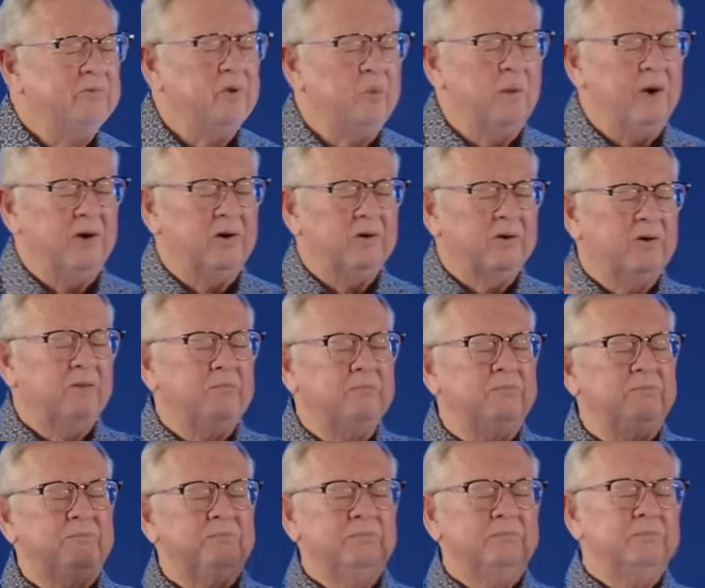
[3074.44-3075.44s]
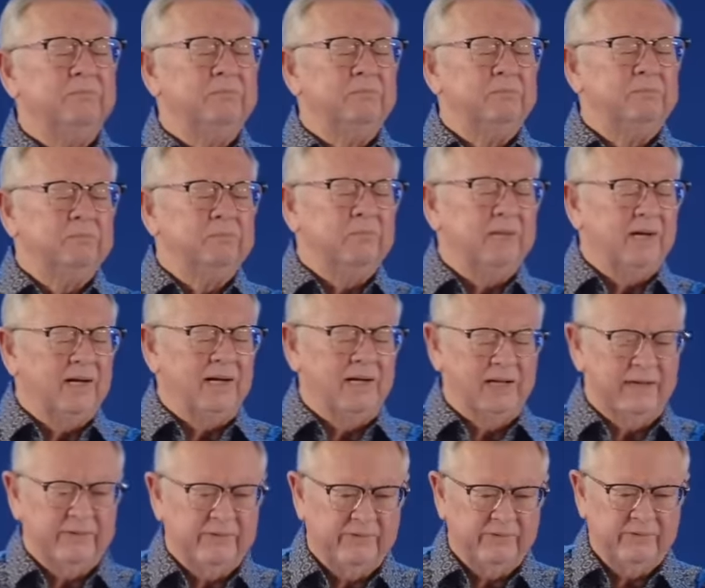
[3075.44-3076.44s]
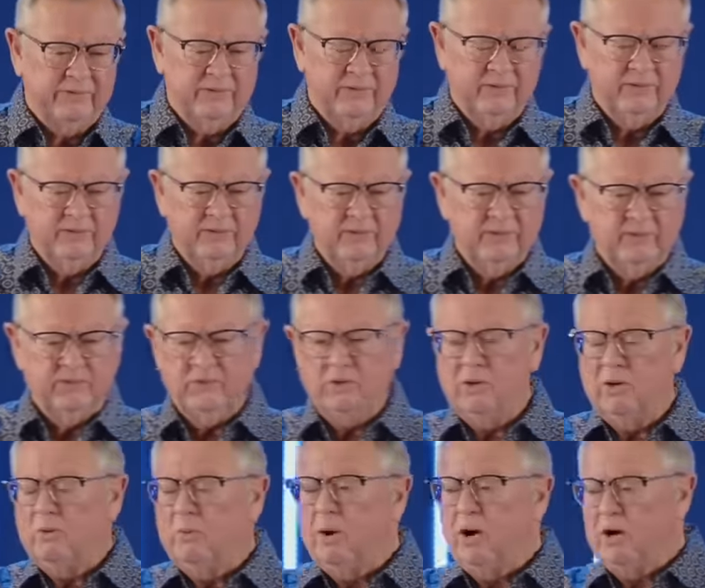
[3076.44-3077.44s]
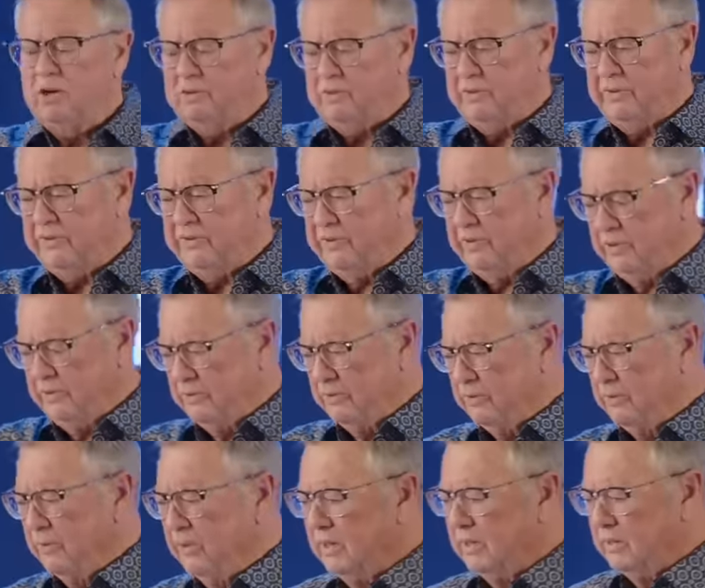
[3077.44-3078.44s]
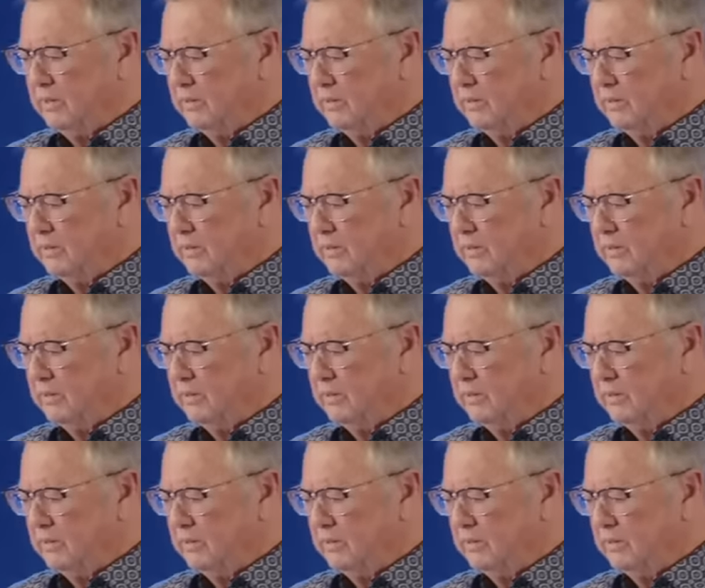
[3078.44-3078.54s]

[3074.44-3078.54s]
to welcome us to a walk with you,